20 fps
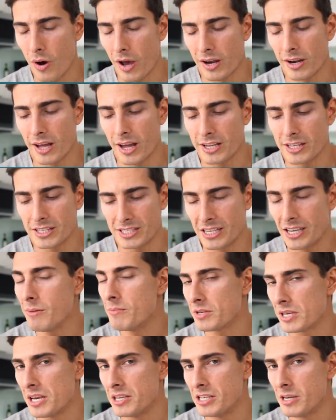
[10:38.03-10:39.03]
And it
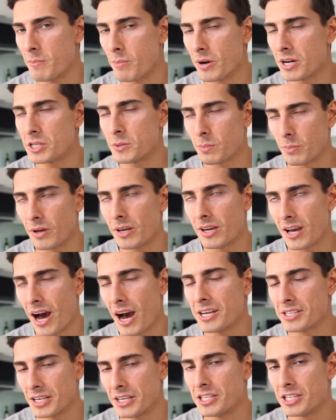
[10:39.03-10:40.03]
seems easy, but it's,
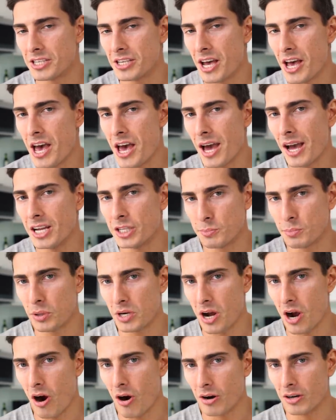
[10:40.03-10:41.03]
guys, it's
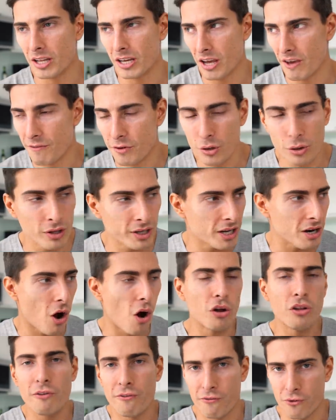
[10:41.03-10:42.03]
pretty hard. Like if you look at
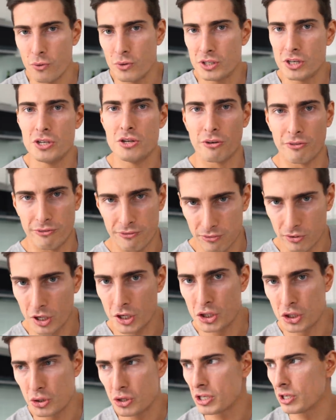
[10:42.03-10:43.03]
all the foods in your
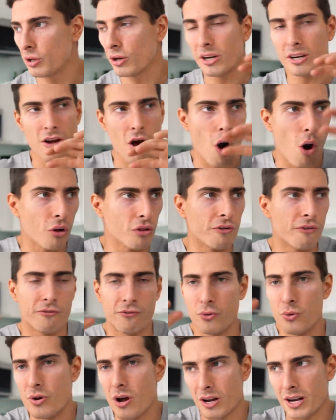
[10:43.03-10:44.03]
fridge, you just look at all the
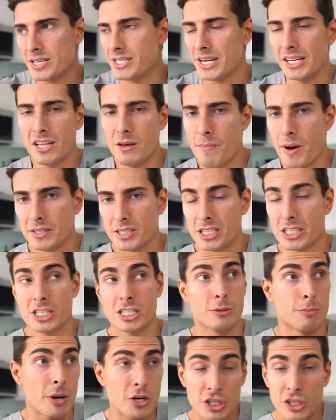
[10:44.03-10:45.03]
food on a daily basis,
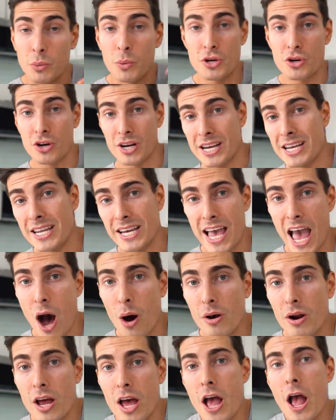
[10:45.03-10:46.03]
especially when you're eating
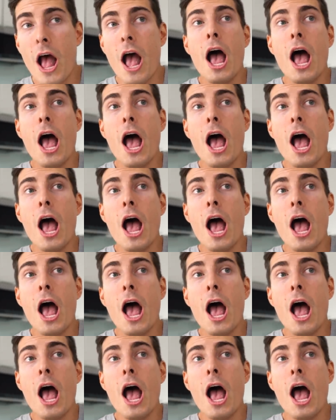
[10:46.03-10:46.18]
out.